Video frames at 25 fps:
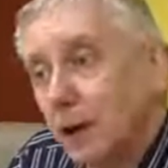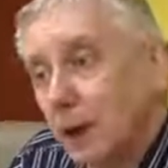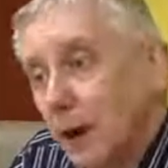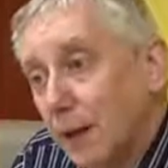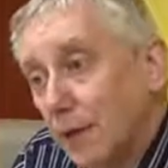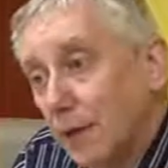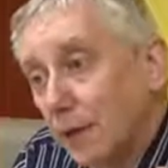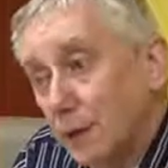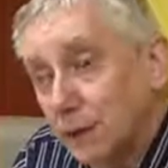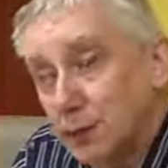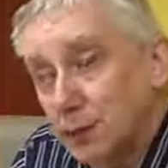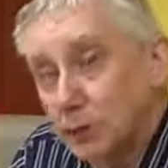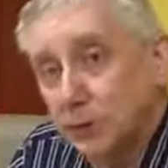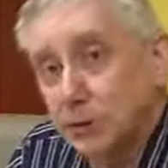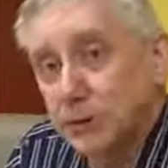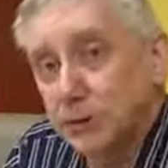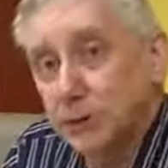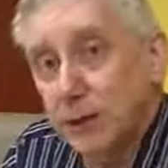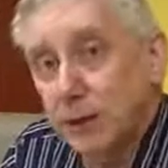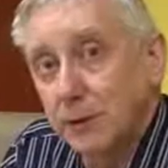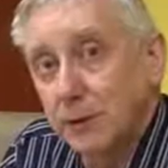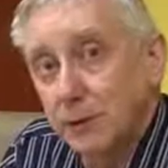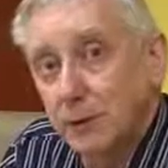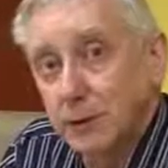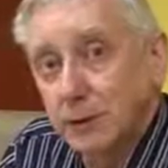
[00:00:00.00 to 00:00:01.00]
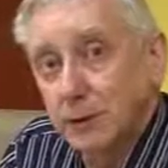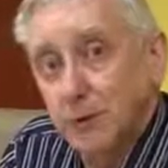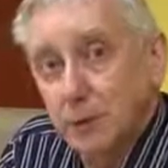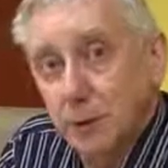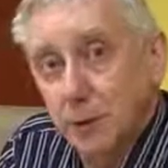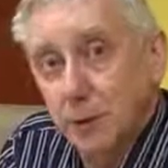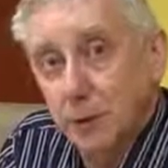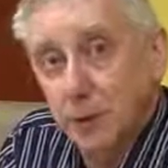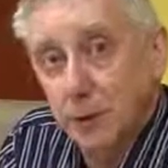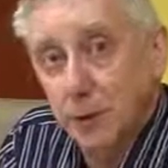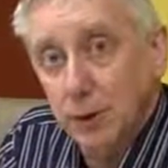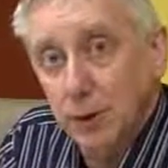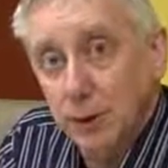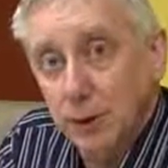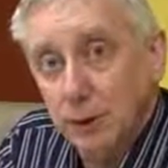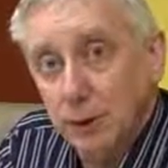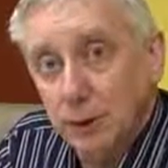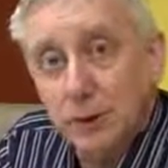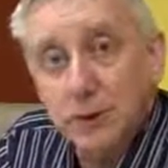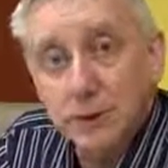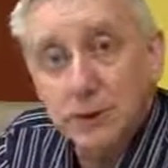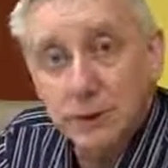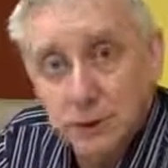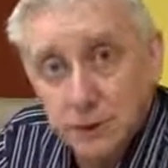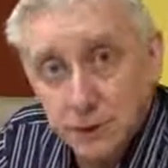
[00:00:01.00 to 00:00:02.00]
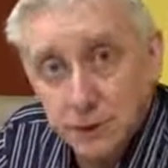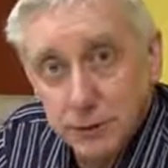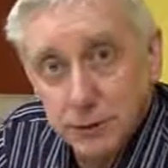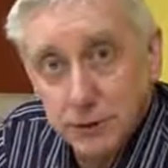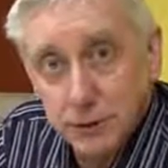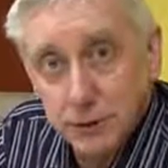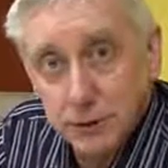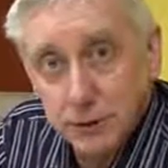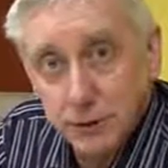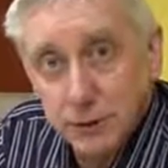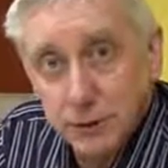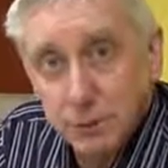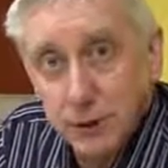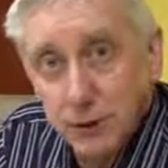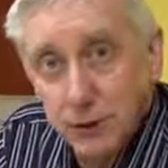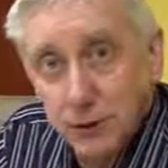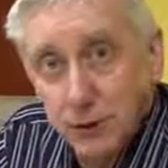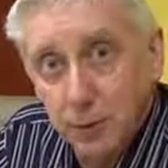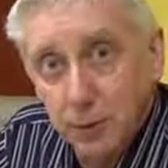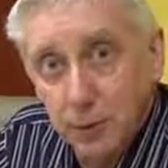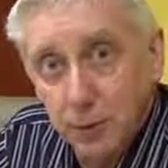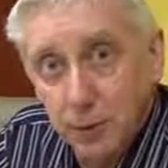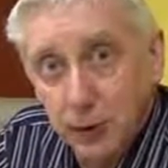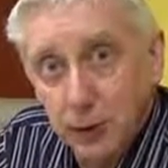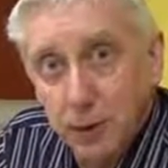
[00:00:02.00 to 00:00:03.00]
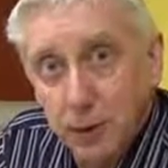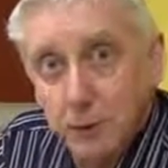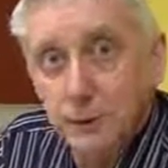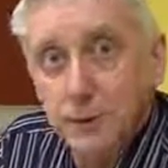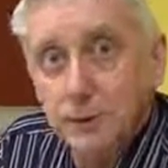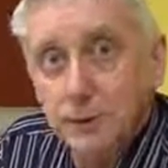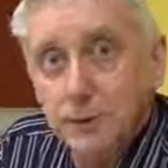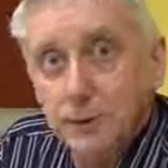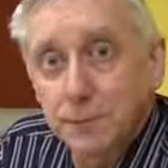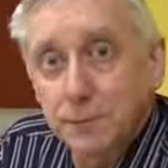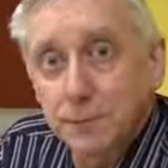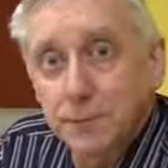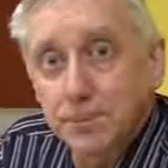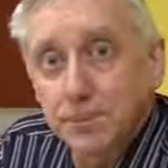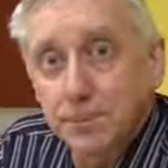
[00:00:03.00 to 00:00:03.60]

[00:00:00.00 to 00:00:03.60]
and then just send it to an organisation that doesn't speak your language.